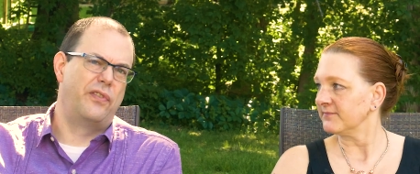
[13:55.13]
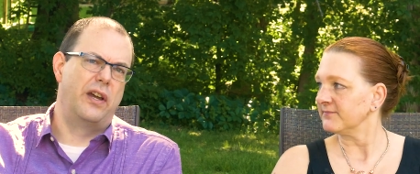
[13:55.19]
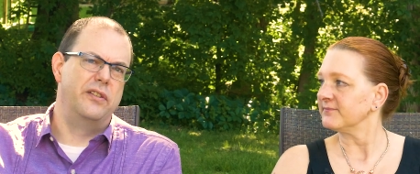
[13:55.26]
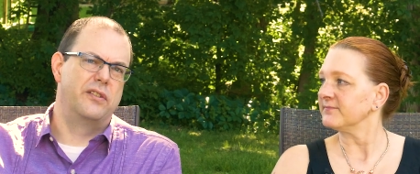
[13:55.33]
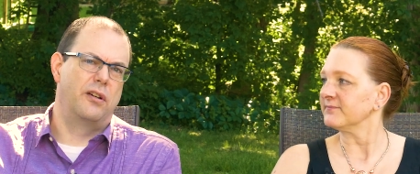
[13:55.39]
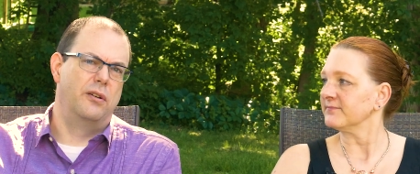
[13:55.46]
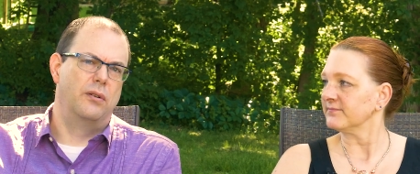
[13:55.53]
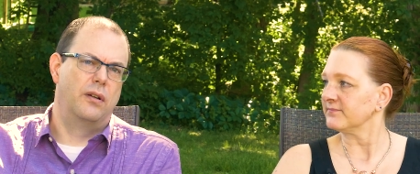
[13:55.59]

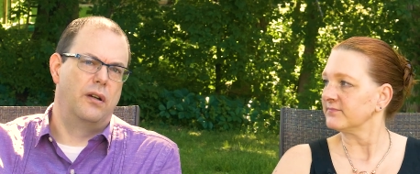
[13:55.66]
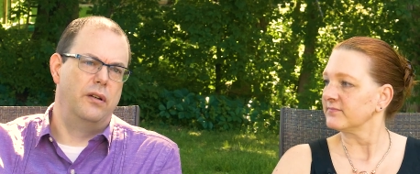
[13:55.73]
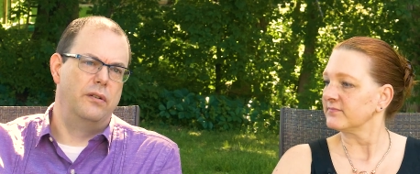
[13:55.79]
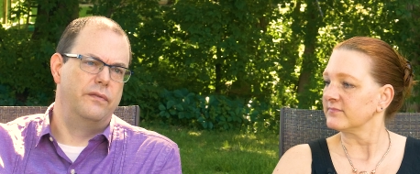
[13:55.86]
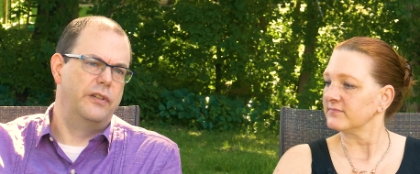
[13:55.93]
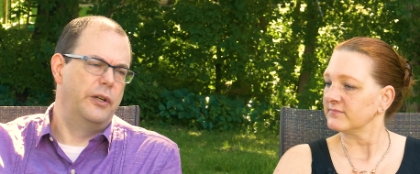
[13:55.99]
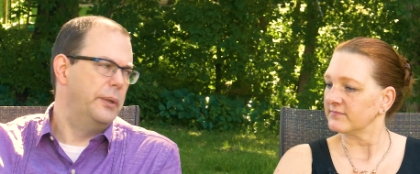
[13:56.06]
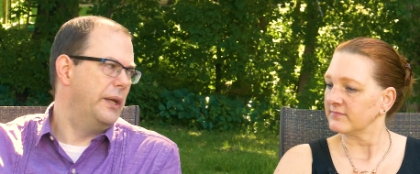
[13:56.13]
Speaker 1: fines aren't,
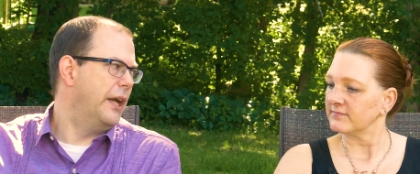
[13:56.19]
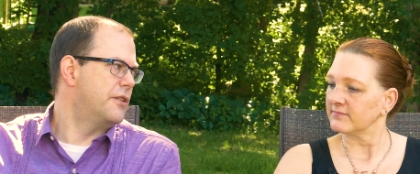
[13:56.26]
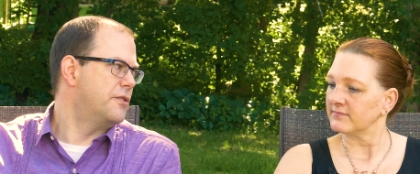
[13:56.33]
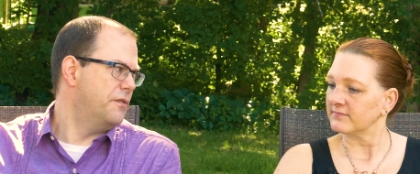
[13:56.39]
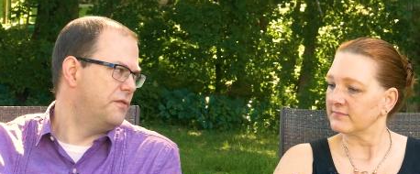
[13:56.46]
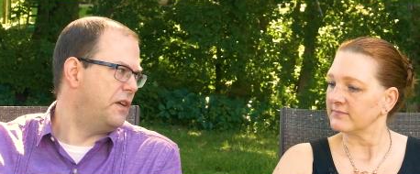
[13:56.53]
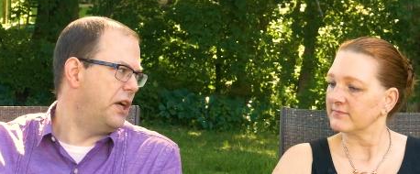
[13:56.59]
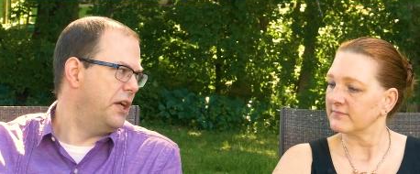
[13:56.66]
aren't very
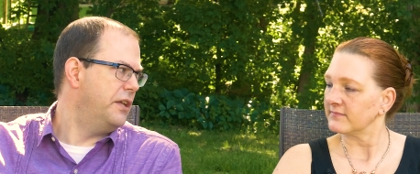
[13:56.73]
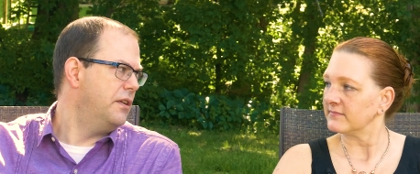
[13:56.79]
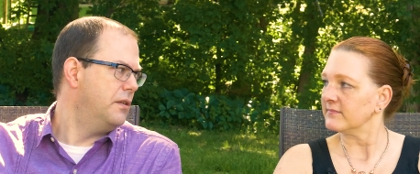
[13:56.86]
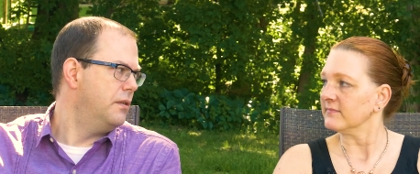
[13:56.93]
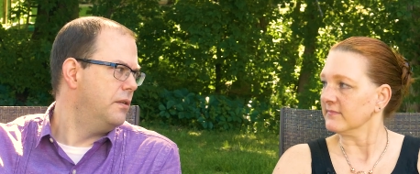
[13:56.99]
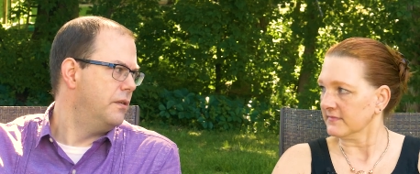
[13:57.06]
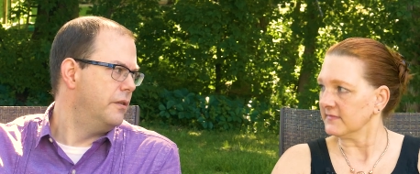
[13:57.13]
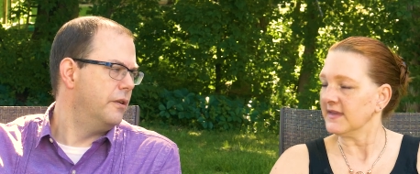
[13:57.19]
extra
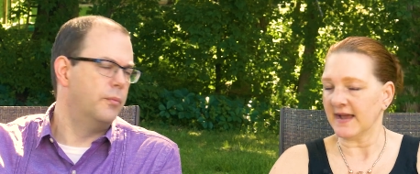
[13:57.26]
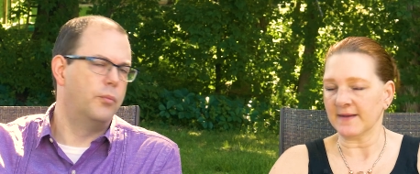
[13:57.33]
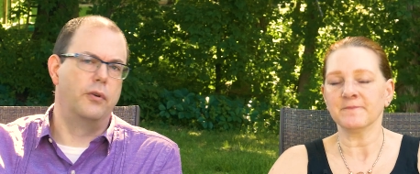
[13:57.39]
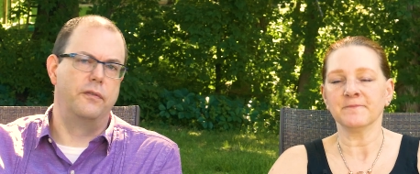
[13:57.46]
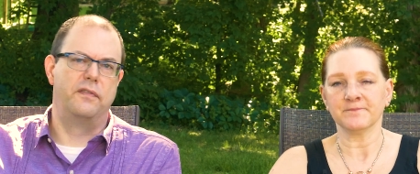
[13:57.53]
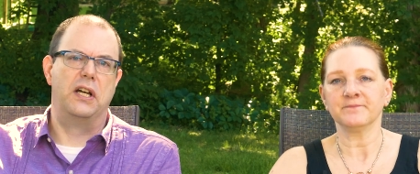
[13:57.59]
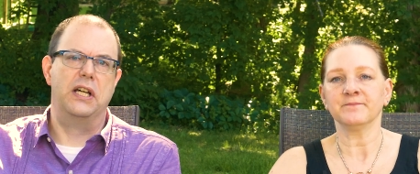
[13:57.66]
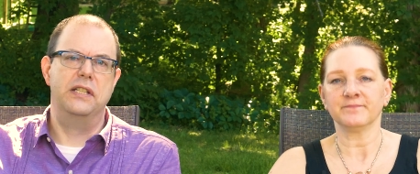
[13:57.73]
fine. They're yeah.
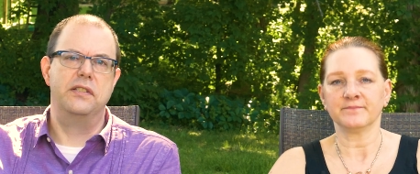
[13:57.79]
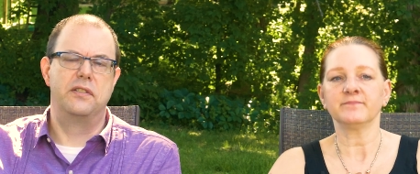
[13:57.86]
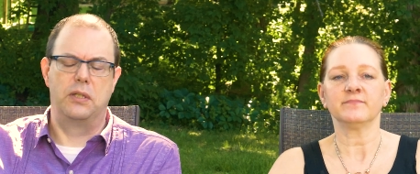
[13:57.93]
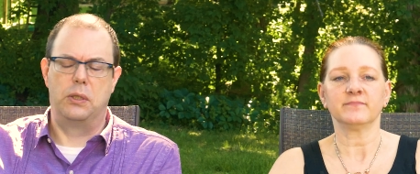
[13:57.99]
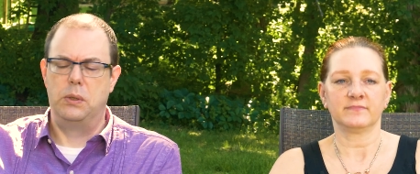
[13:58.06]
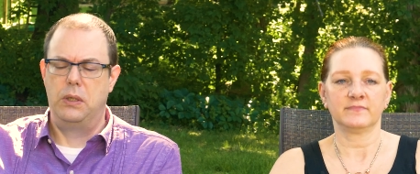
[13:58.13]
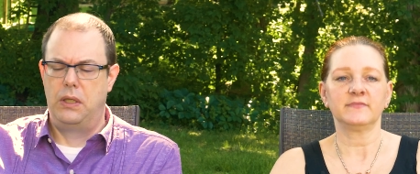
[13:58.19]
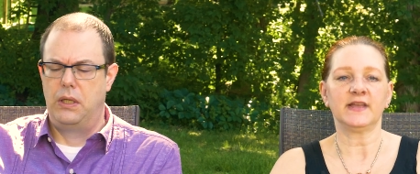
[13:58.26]
more fine,
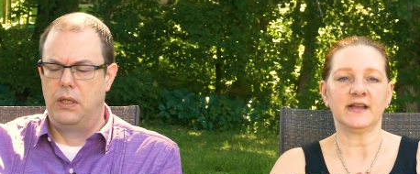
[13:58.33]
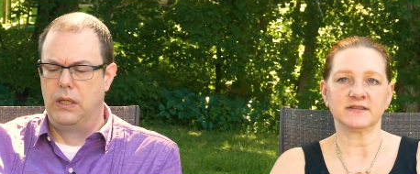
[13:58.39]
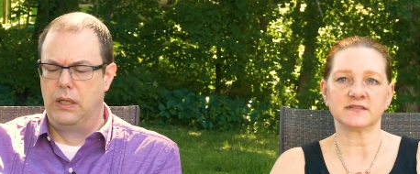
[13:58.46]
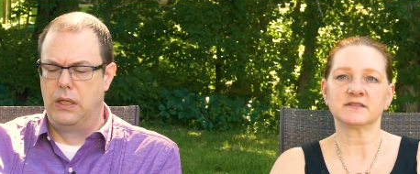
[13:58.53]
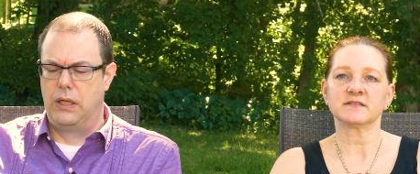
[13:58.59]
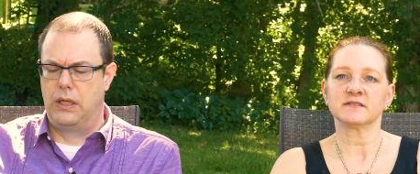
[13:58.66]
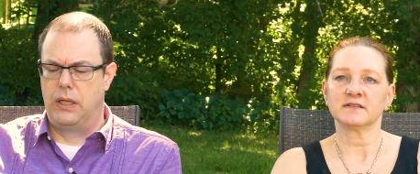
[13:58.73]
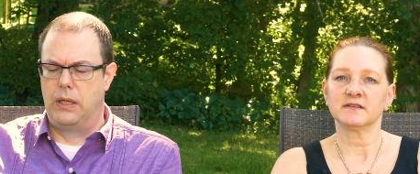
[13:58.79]
so.
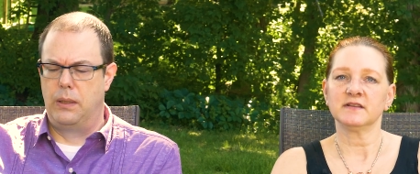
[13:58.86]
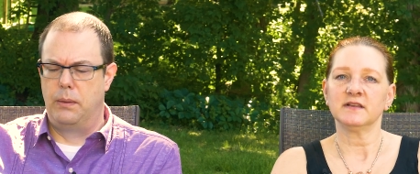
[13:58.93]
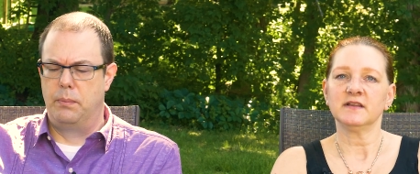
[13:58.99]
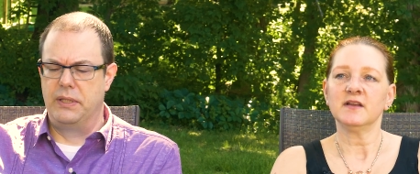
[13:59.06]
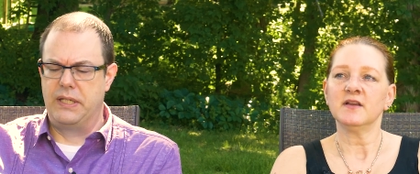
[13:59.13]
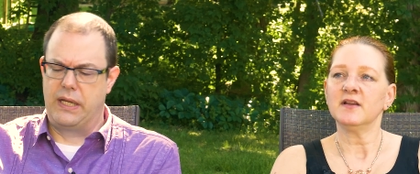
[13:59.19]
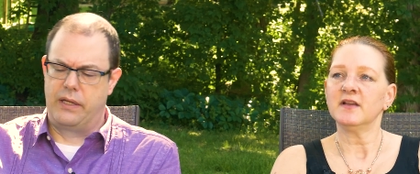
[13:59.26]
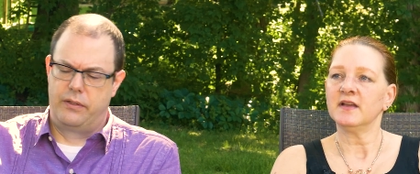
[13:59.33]
Yes. Uh,
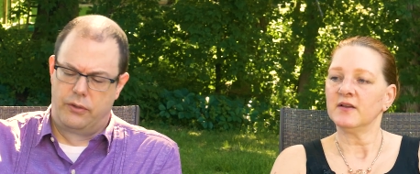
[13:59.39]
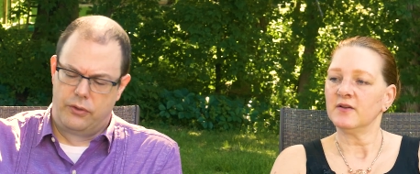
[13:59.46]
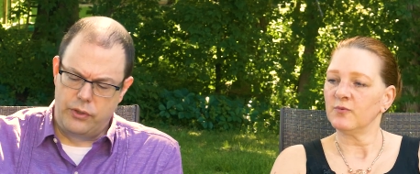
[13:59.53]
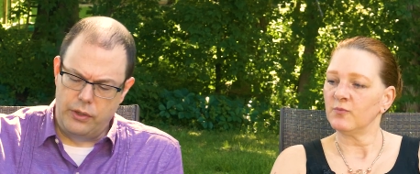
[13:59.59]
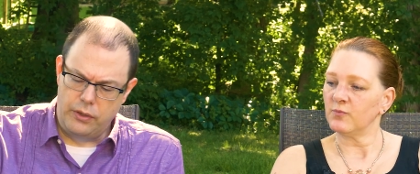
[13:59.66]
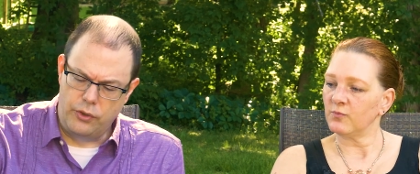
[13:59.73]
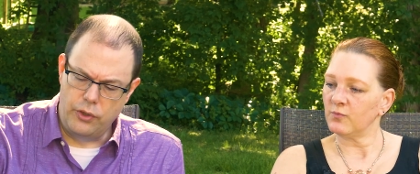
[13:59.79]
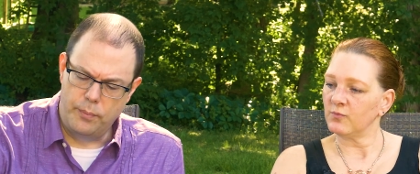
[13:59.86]
but yeah,
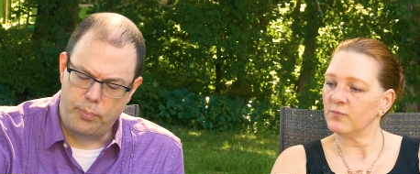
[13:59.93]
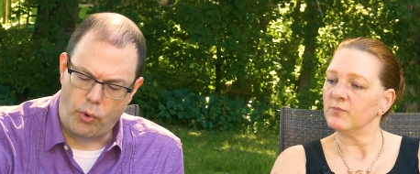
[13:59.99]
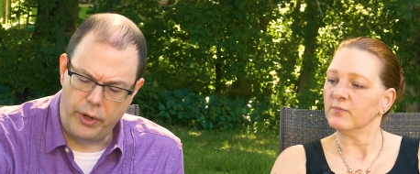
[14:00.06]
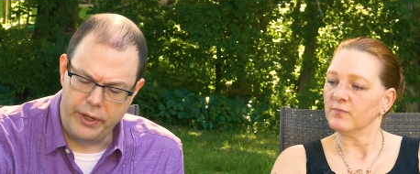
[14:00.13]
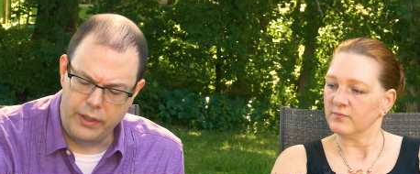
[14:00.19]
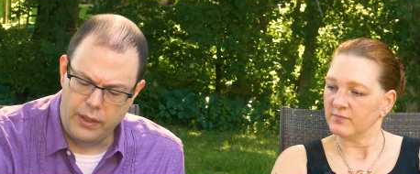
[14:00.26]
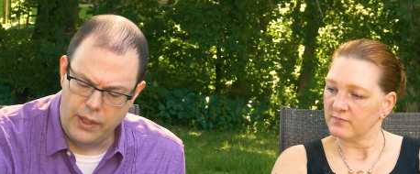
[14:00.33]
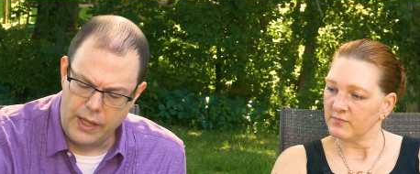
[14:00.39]
good, good,
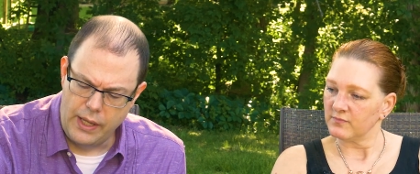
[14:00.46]
point.